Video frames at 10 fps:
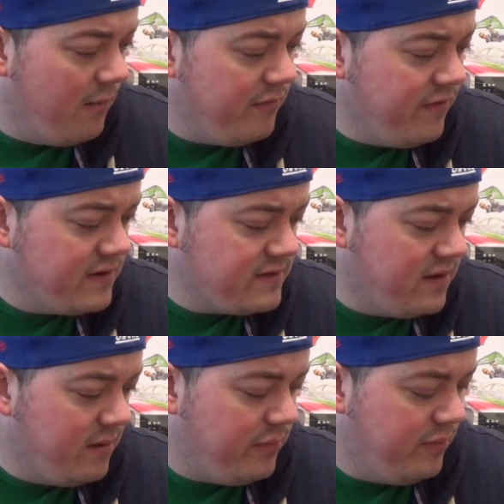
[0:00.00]
First
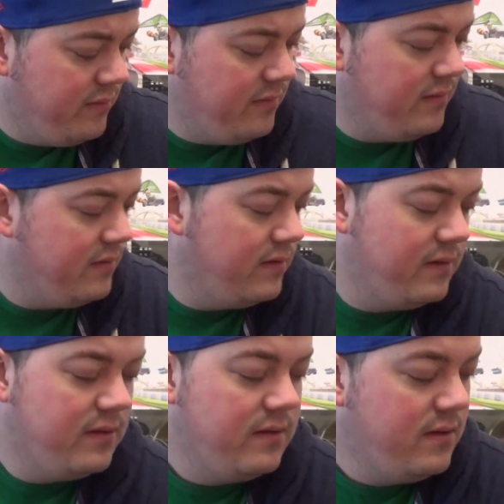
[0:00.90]
up
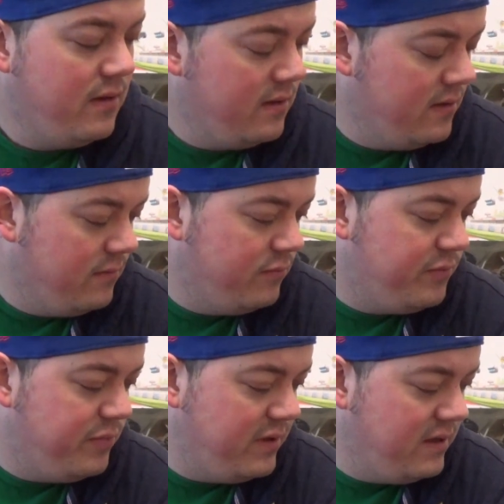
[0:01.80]

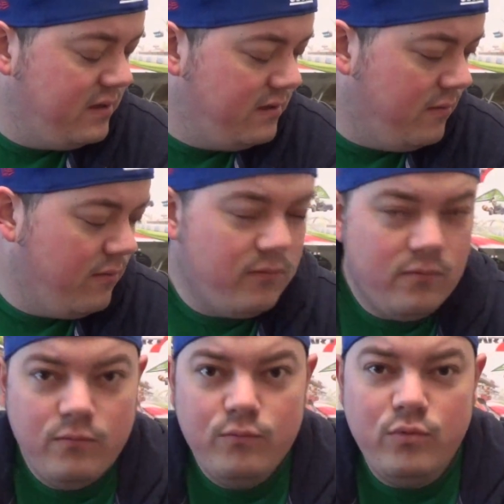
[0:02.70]
would be
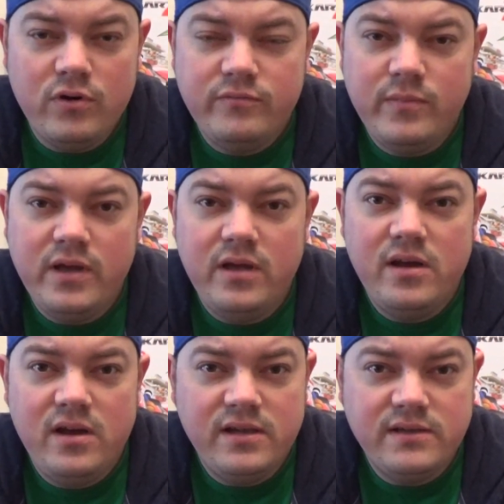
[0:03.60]
one of my
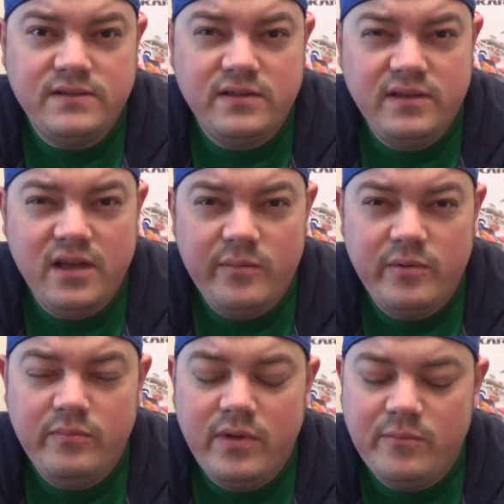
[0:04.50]
earliest
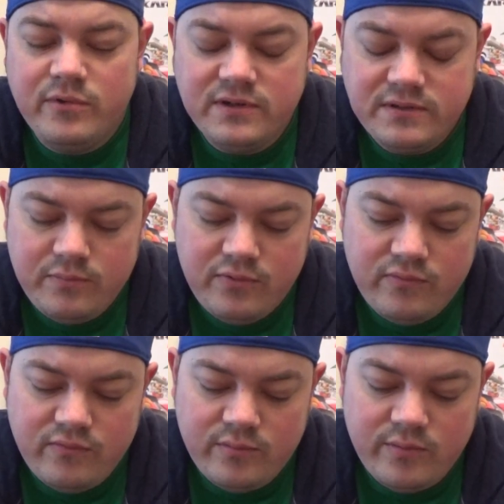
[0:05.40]
gaming memories,
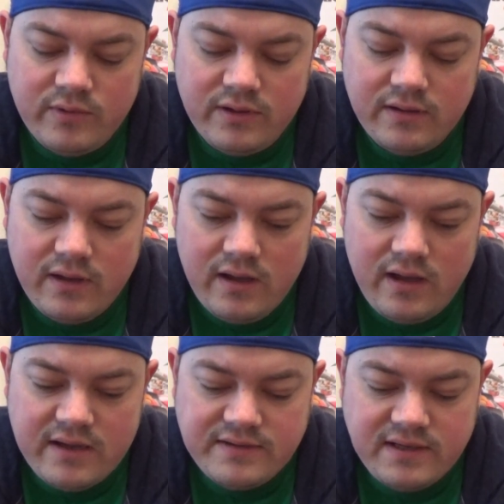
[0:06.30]
probably,
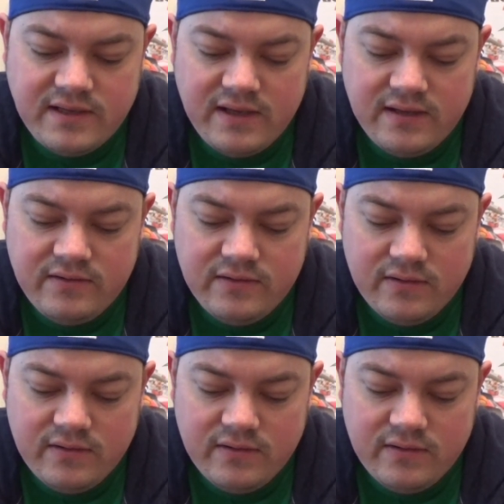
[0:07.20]
as a kid.